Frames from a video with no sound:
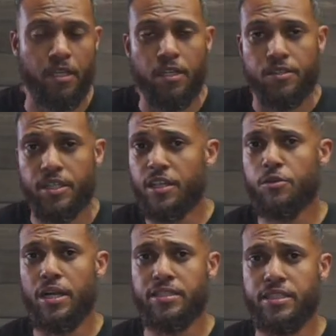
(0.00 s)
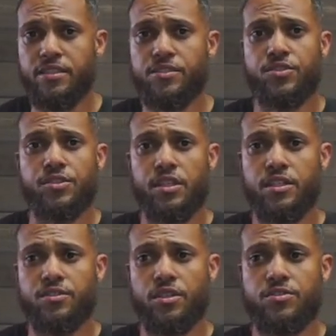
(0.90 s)
The other idea is
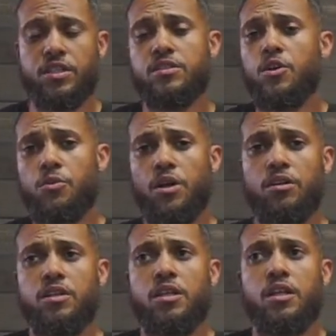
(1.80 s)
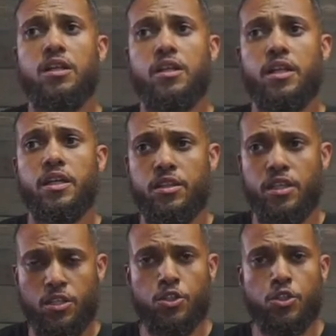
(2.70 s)
this. Well, in
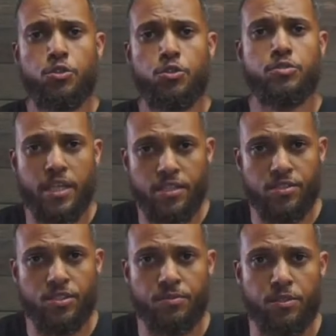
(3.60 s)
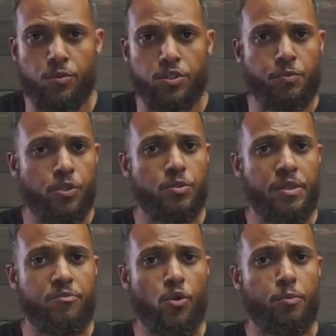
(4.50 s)
the New Testament, we're supposed to be
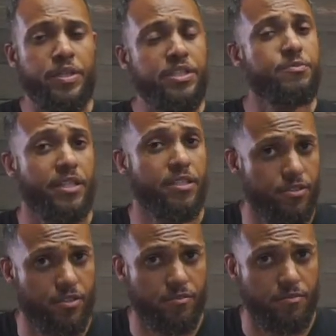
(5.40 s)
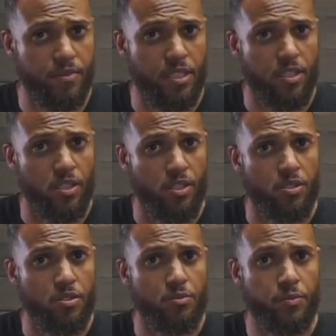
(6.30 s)
more peacemakers.
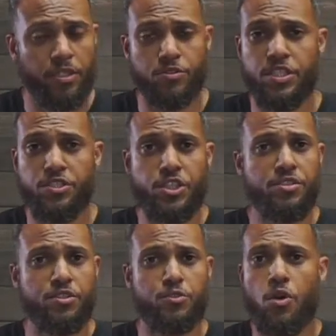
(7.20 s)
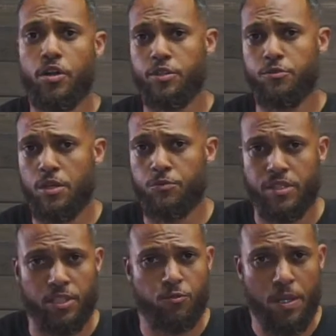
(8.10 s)
We don't see Jesus walking around with
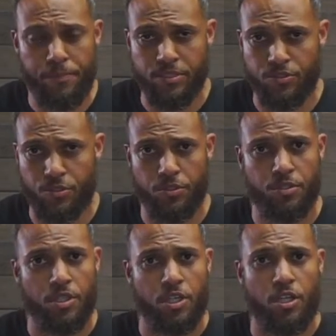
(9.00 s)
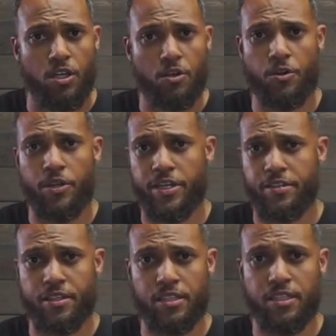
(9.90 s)
any weapons or
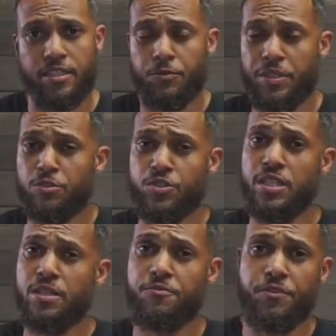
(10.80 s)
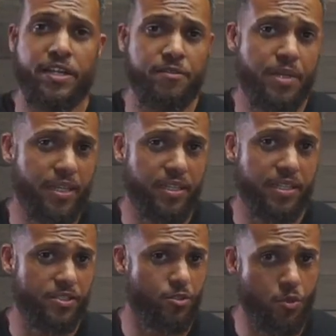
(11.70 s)
anything like that. We don't see him fighting back
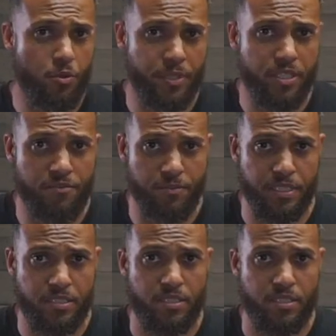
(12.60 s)
against the Roman government.